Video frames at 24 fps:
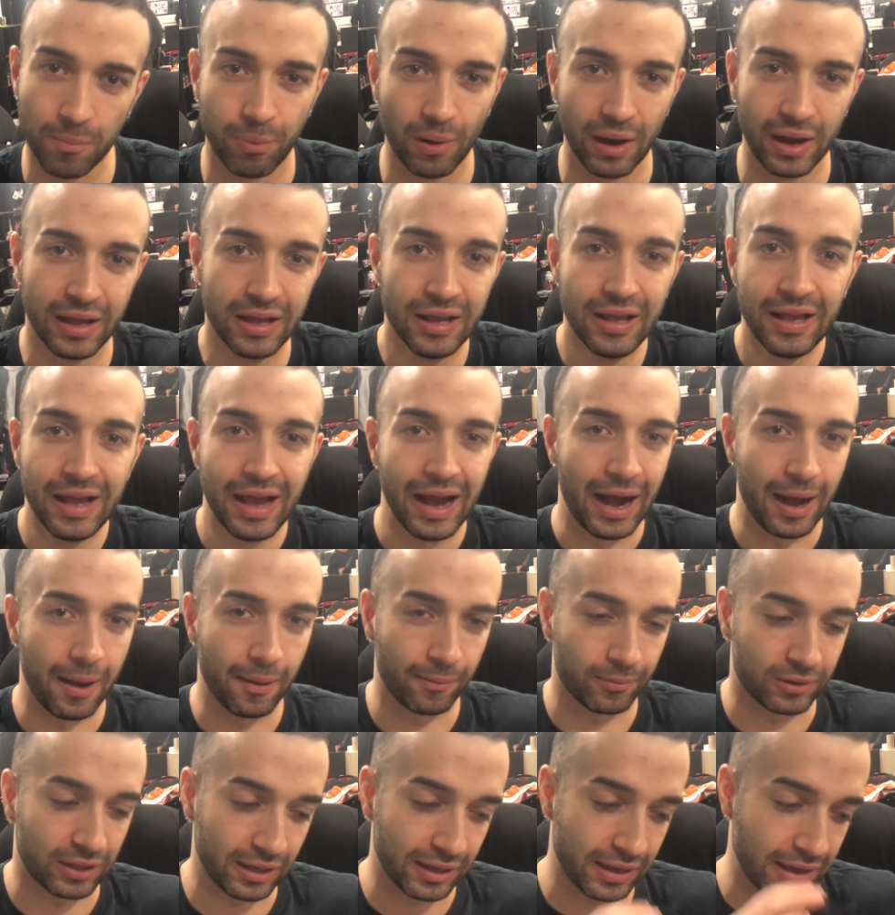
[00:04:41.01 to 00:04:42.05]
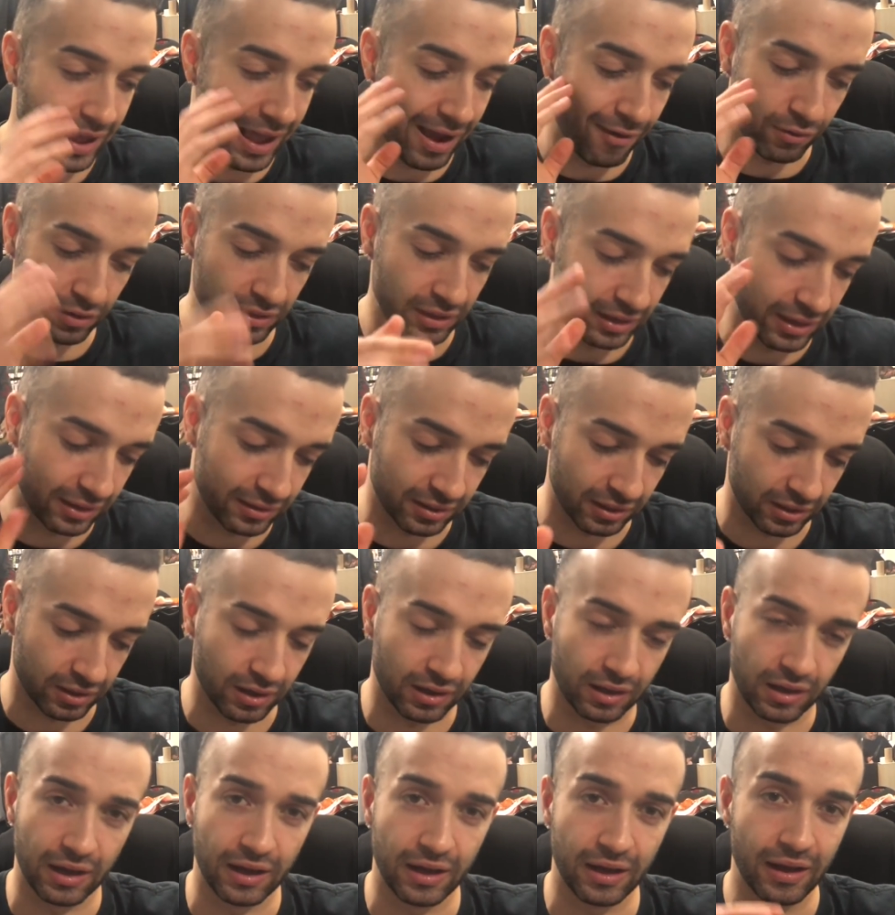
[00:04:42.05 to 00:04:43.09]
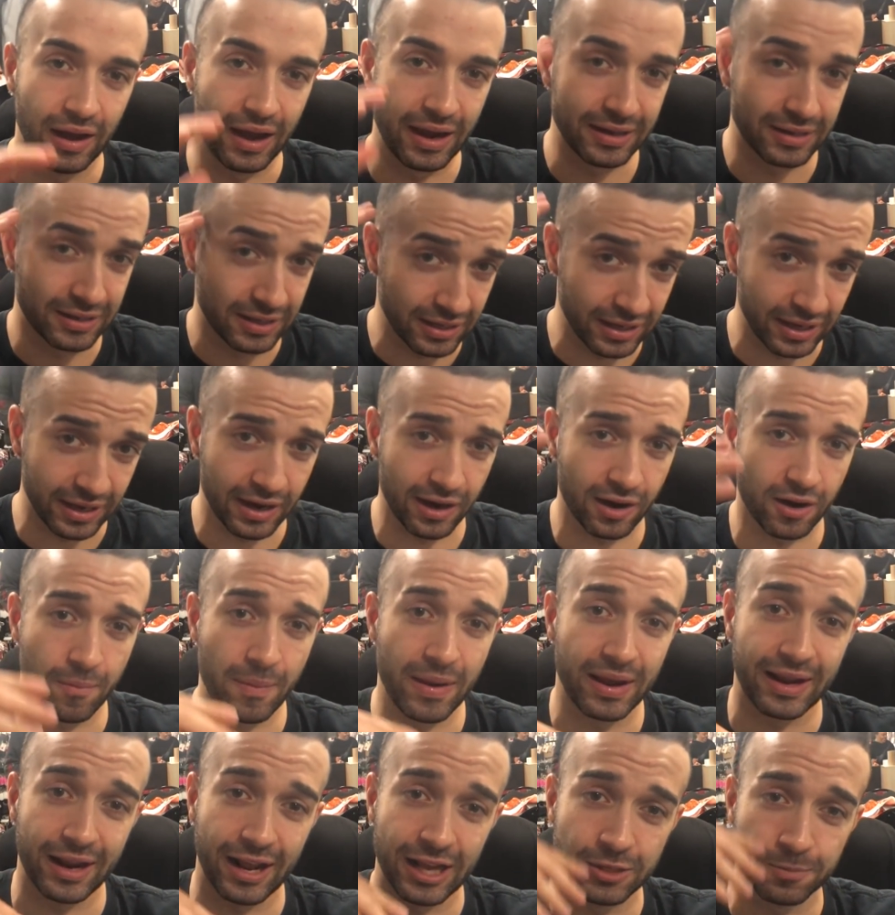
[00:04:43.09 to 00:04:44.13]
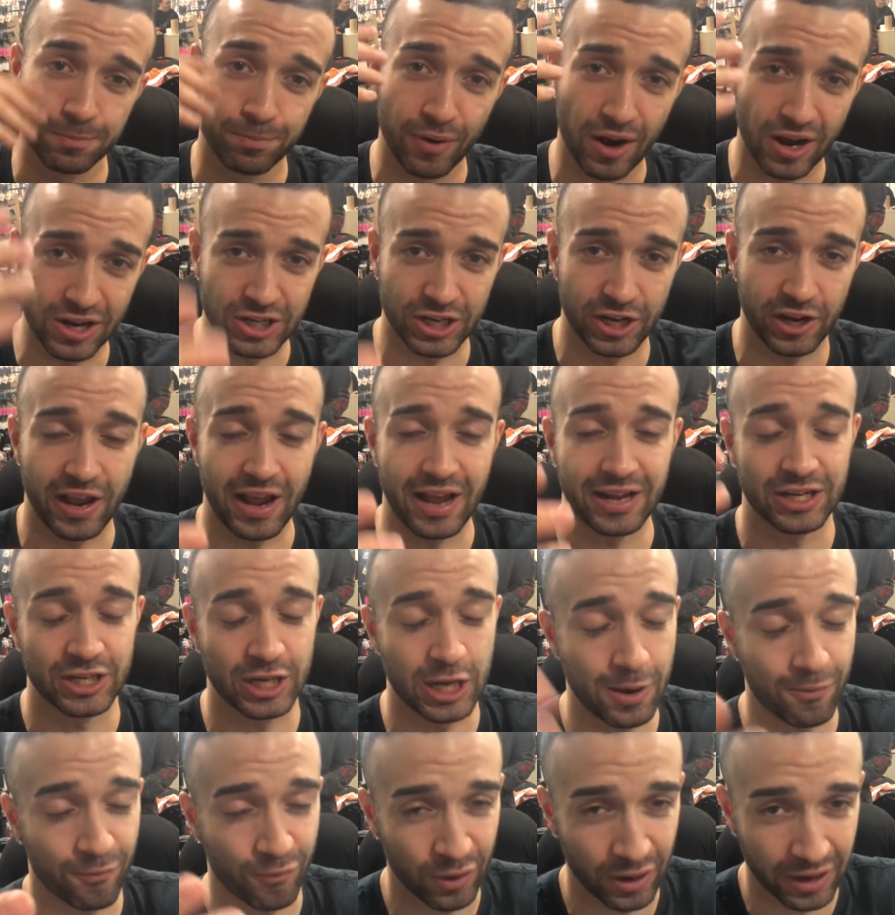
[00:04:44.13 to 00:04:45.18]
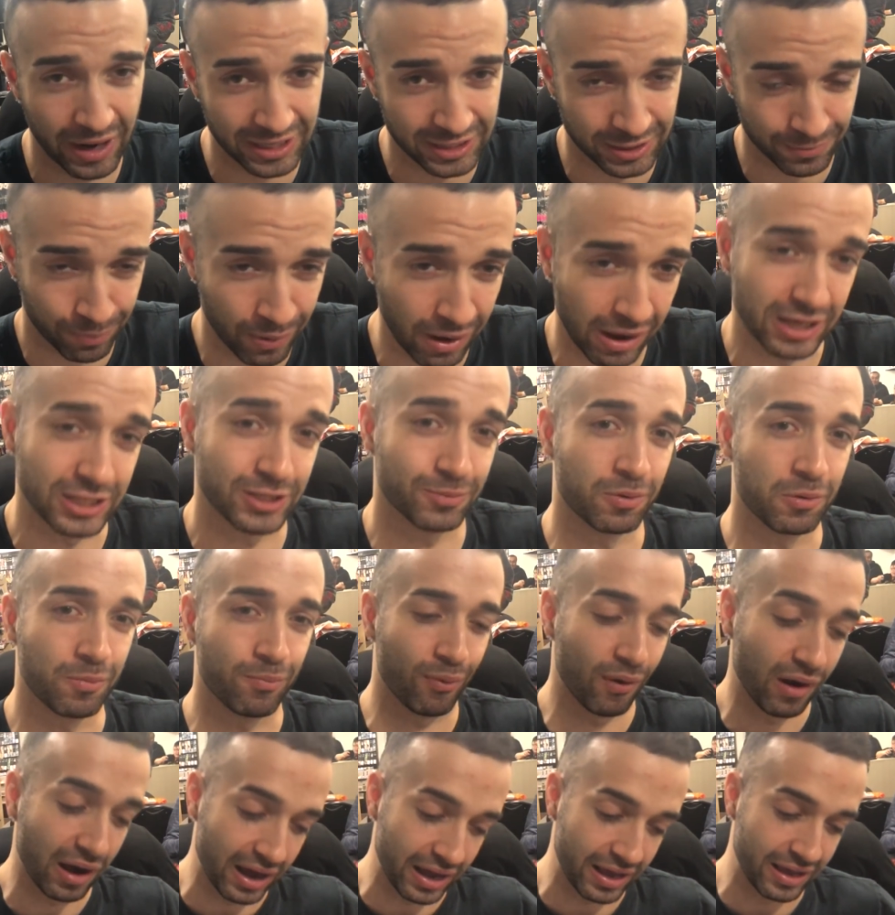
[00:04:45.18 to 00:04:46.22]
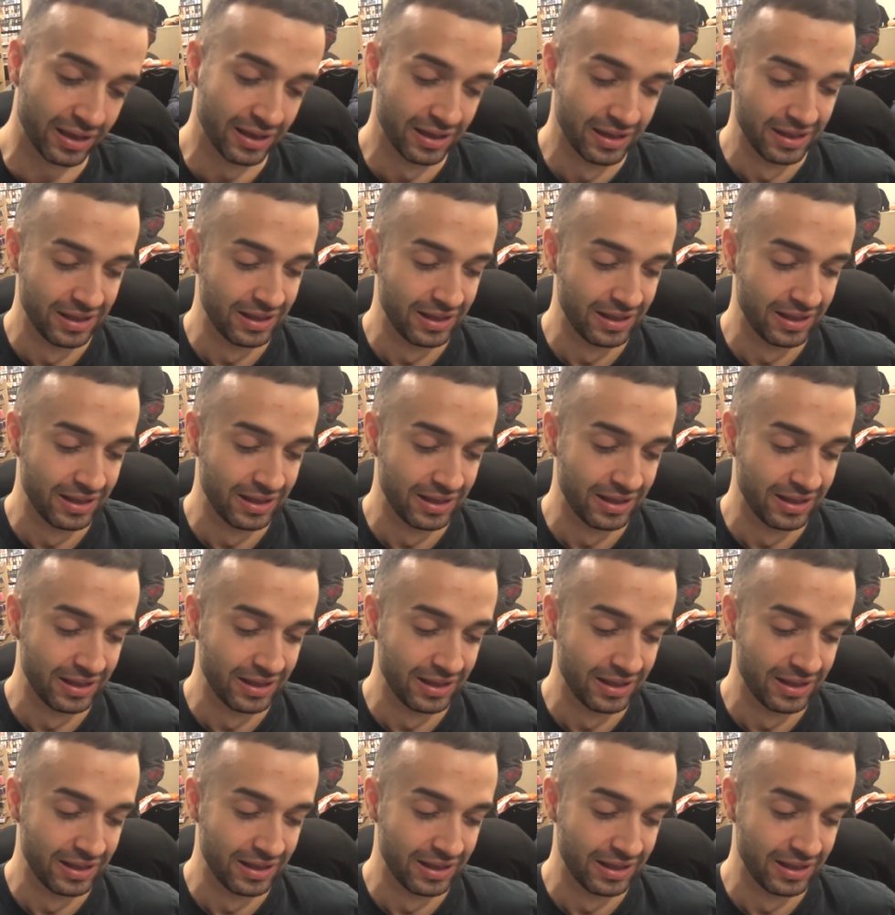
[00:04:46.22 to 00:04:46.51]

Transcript: But I'm taking everything into uh, idea here to make it as budget and cheap for you guys to possibly buy.